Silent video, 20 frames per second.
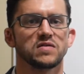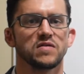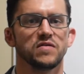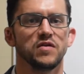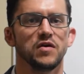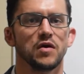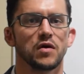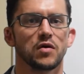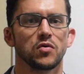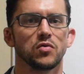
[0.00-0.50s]

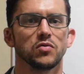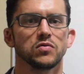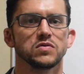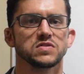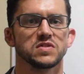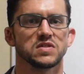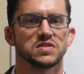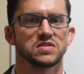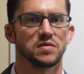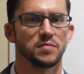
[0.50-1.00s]
the accrual
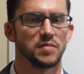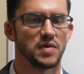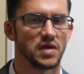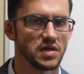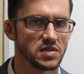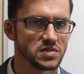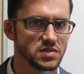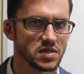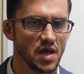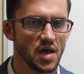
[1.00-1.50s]
system
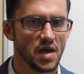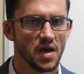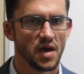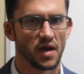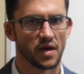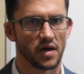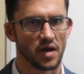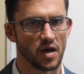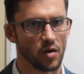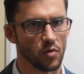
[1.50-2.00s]
is
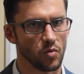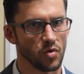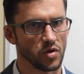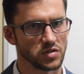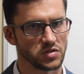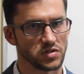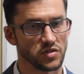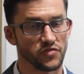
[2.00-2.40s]
and how it works.